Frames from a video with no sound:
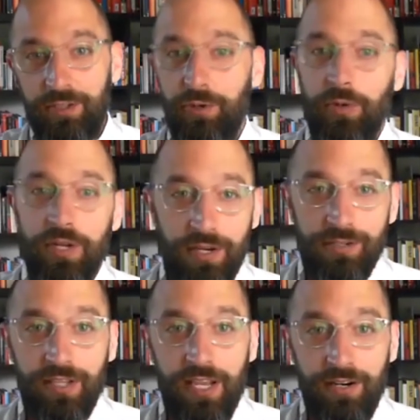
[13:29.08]
20
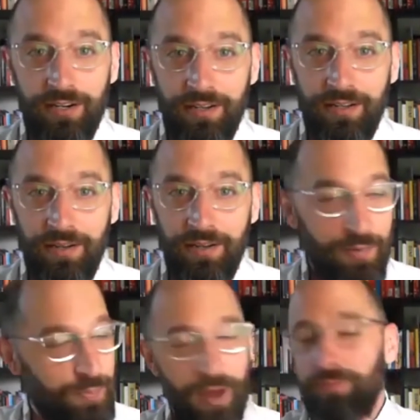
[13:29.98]
years later
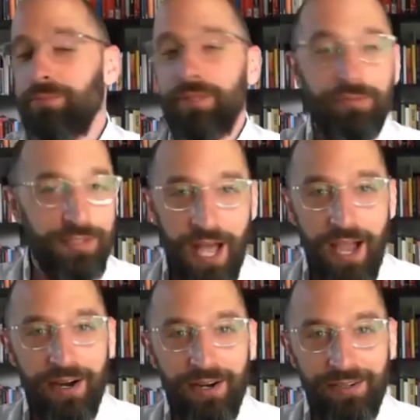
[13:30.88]
probably
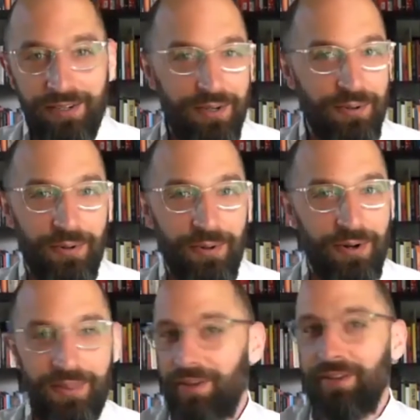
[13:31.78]
retired
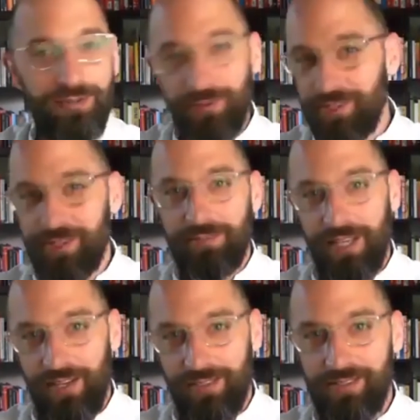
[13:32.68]
or they're doing
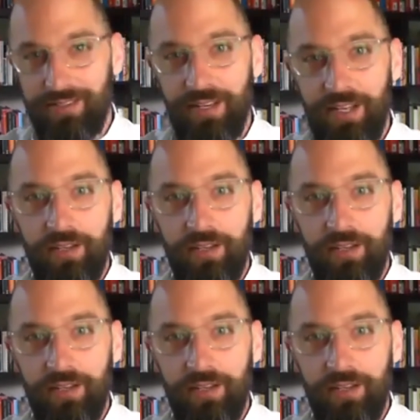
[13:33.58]
something else.